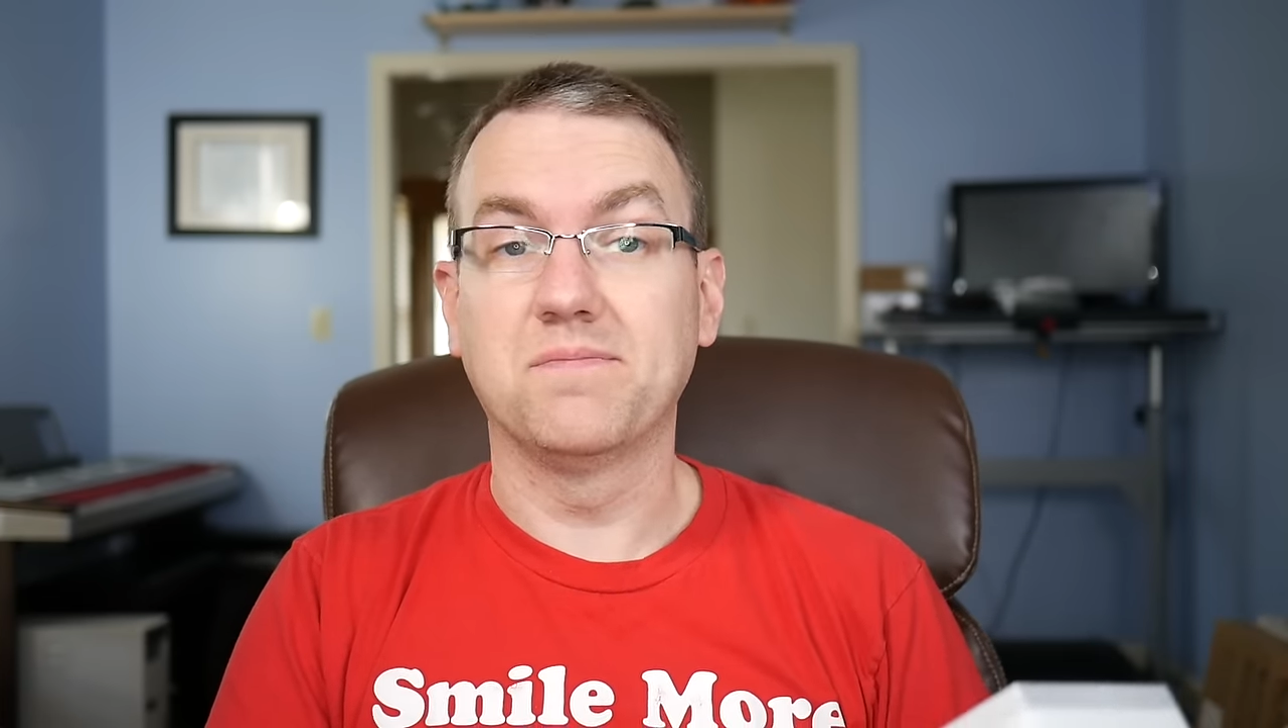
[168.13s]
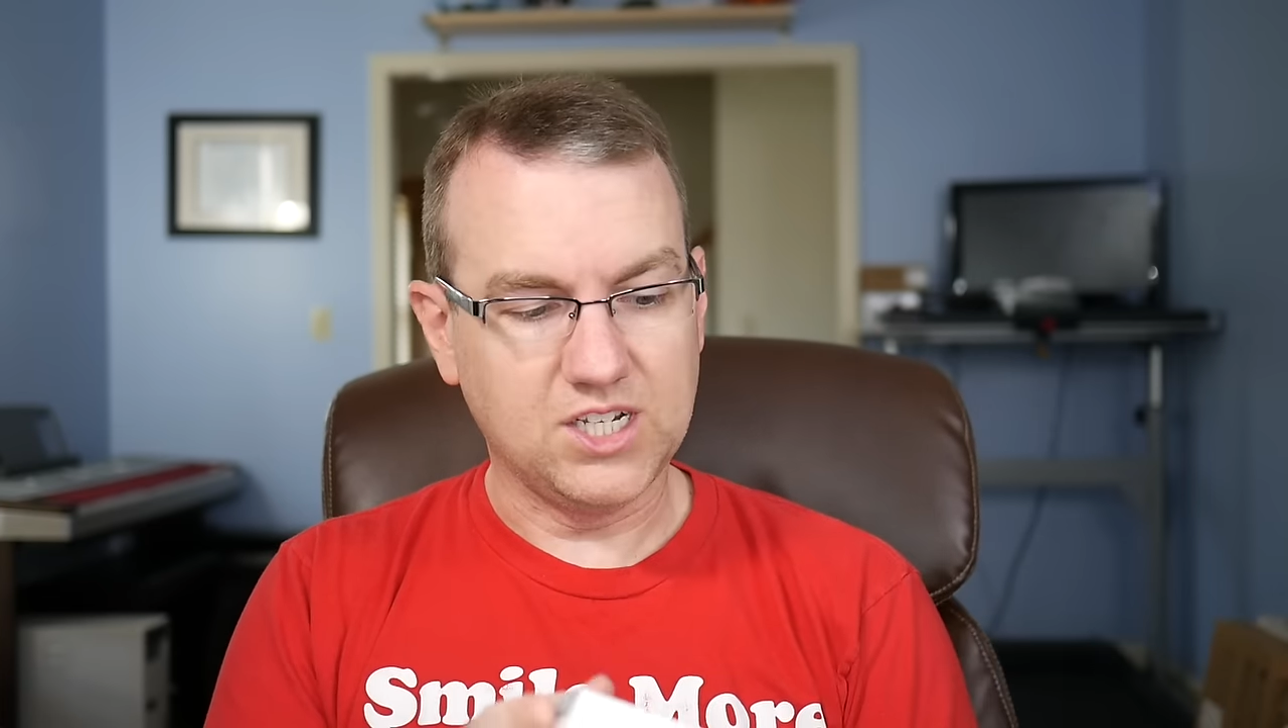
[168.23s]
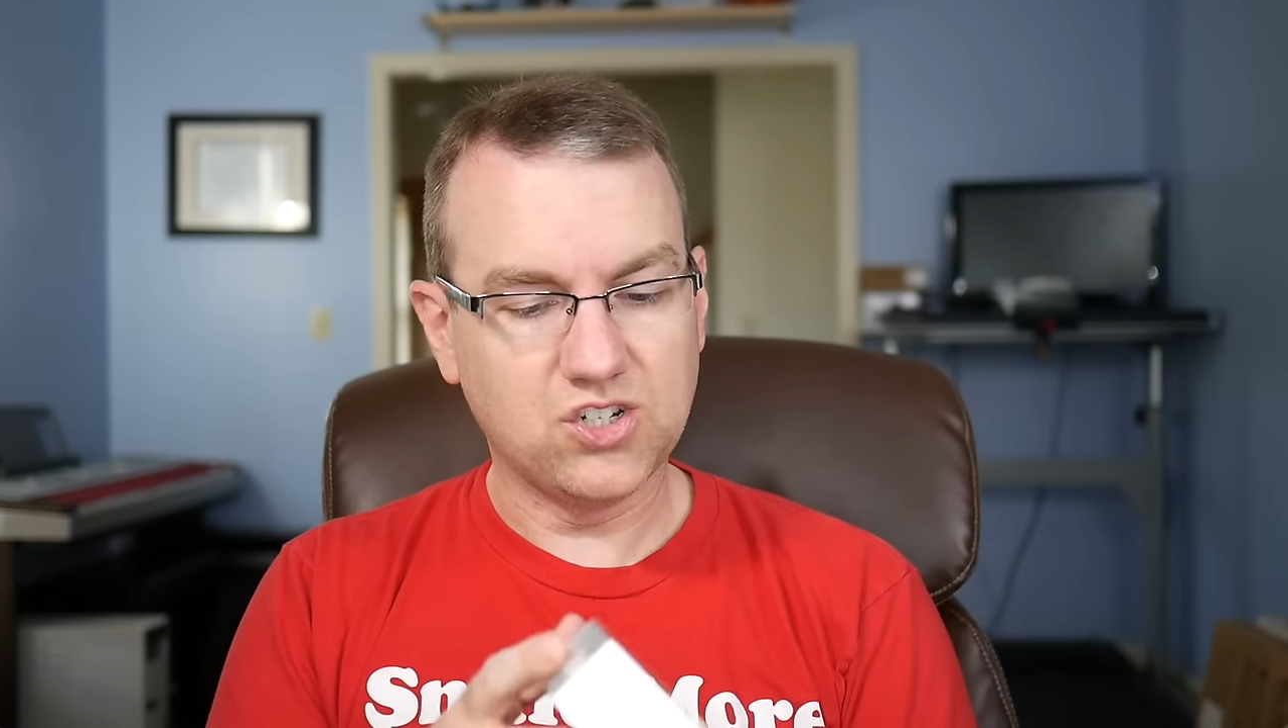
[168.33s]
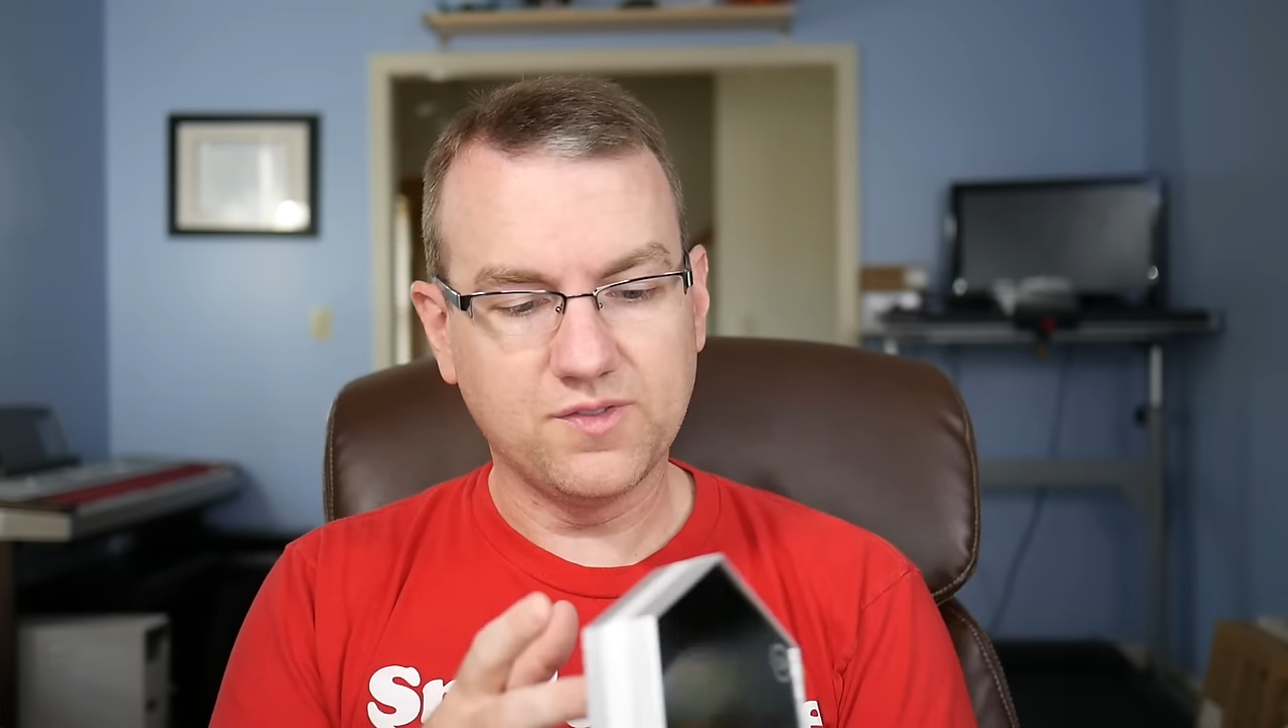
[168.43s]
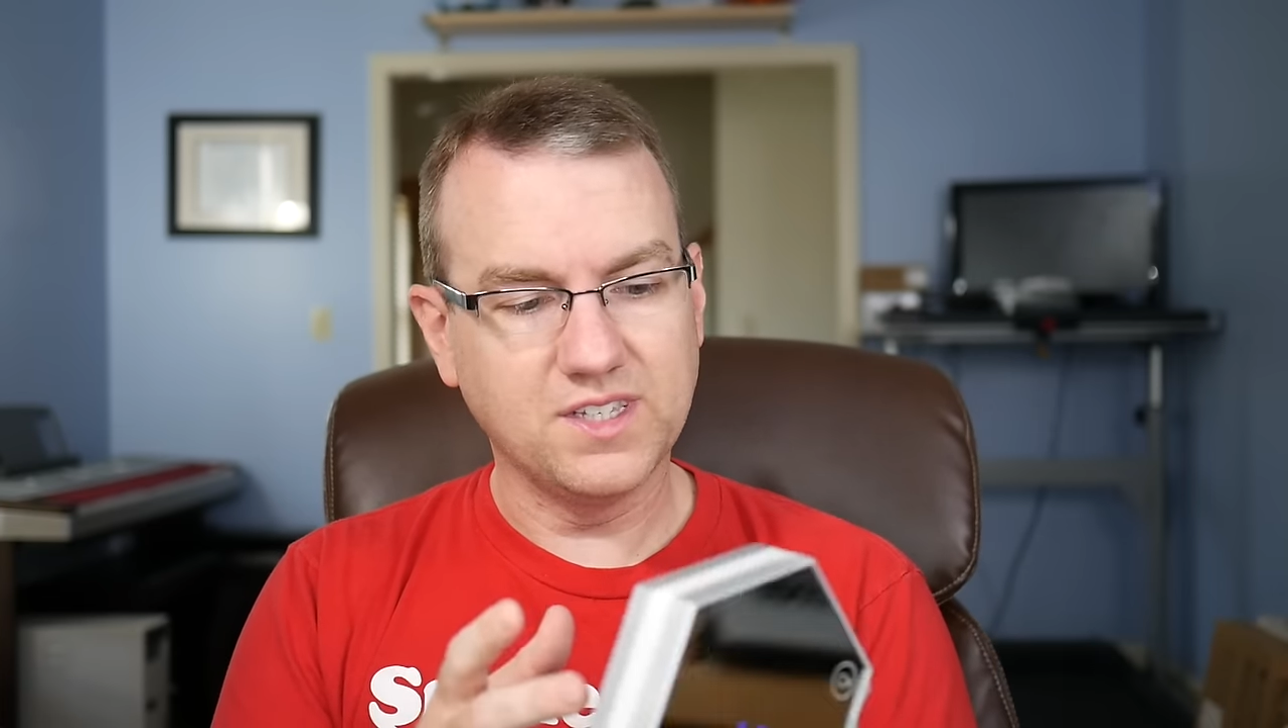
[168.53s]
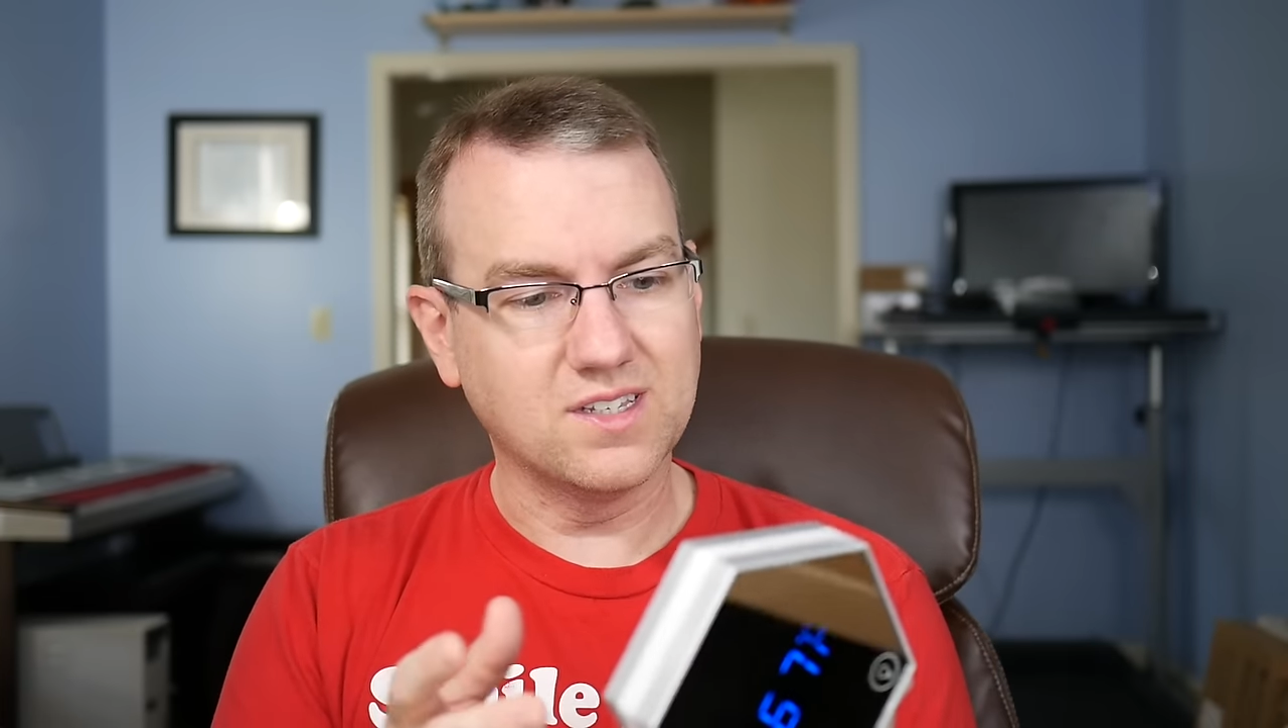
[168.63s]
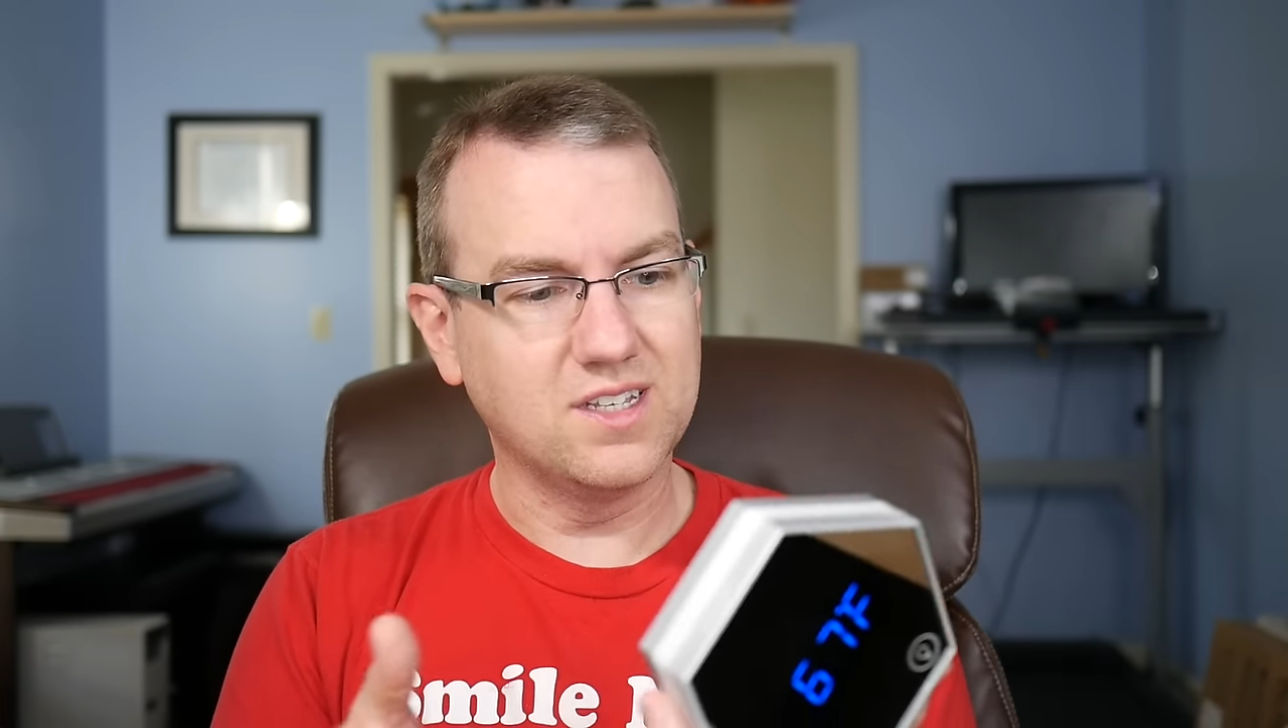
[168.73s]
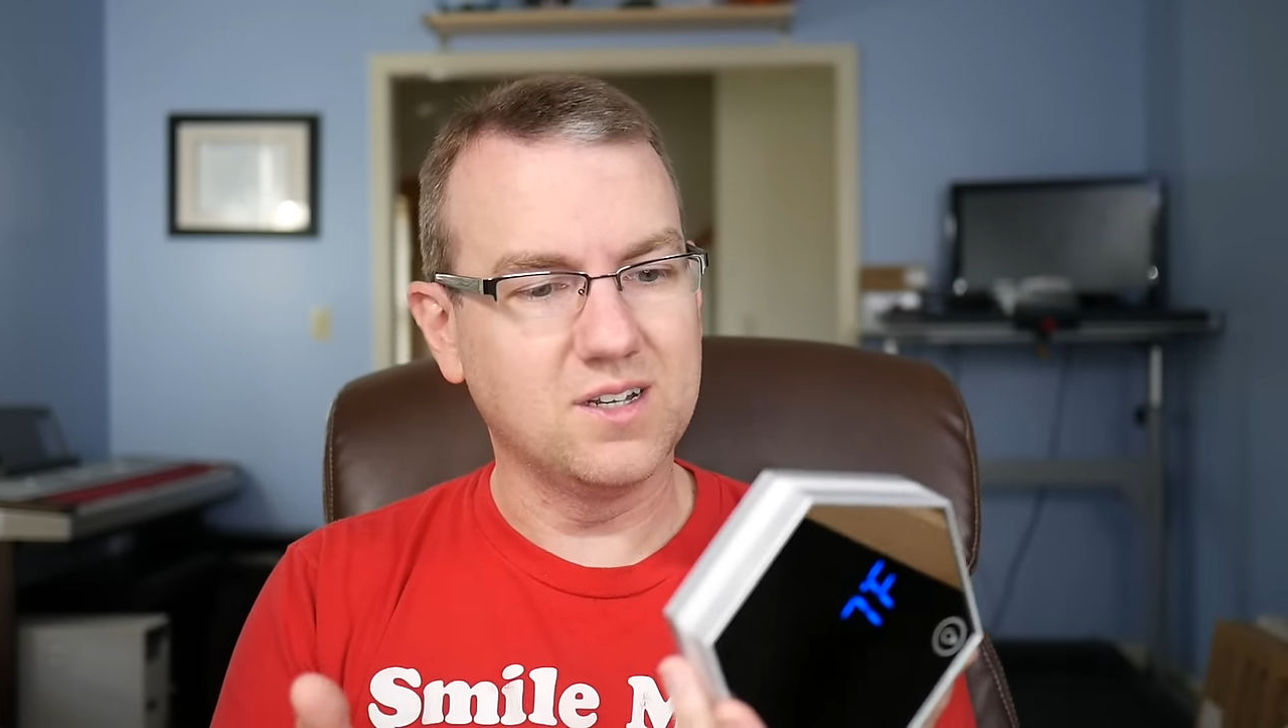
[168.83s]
Not sure if this is going